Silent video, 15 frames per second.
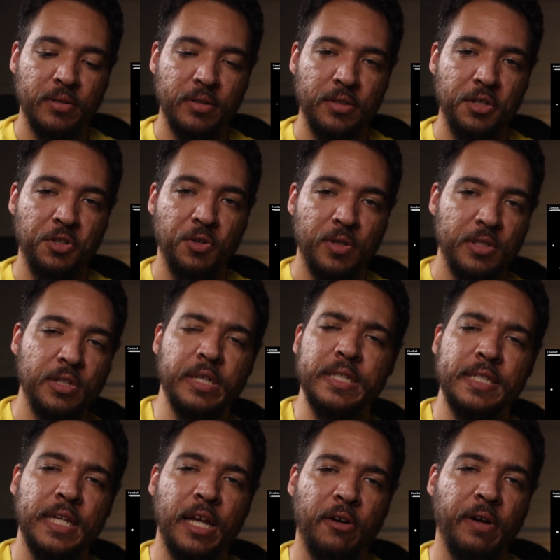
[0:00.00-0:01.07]
You can
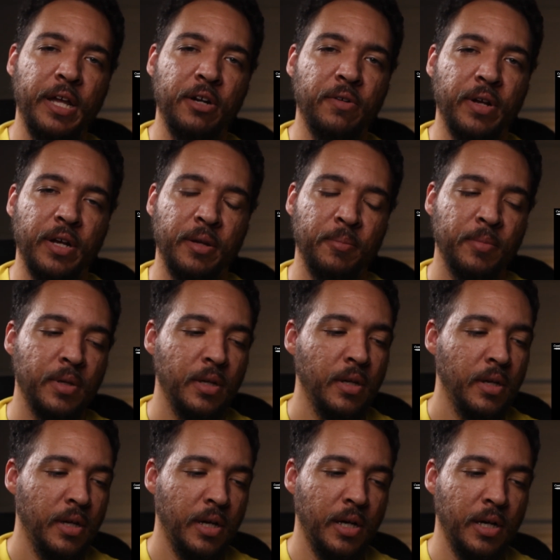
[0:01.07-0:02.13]
see how angry I
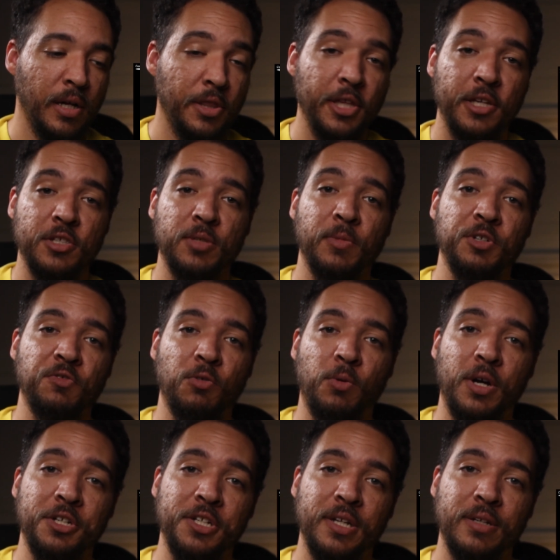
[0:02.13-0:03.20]
am. Thank you so much for
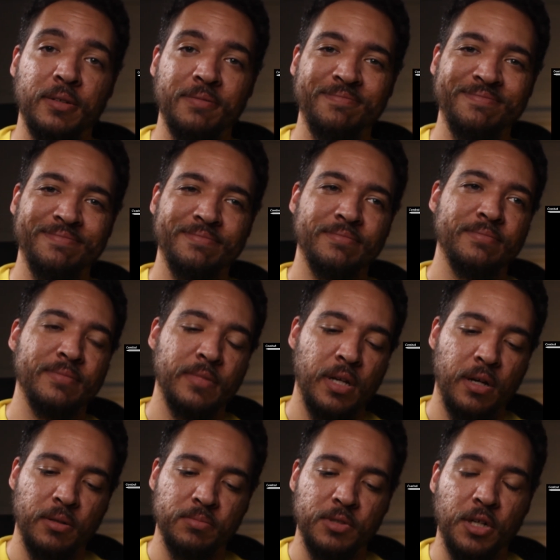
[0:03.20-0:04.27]
watching.
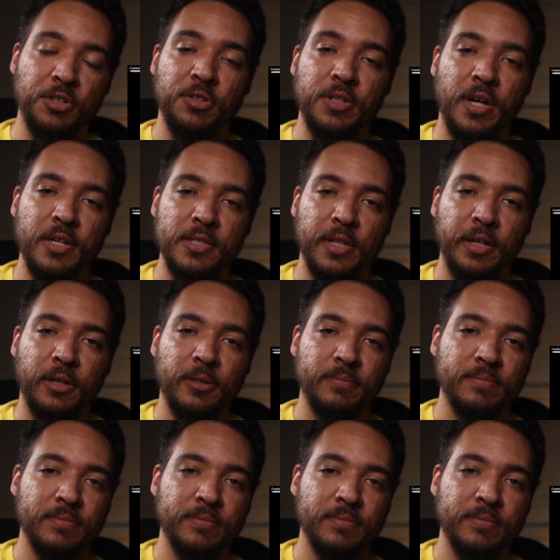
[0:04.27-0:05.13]
I'll talk to you guys later.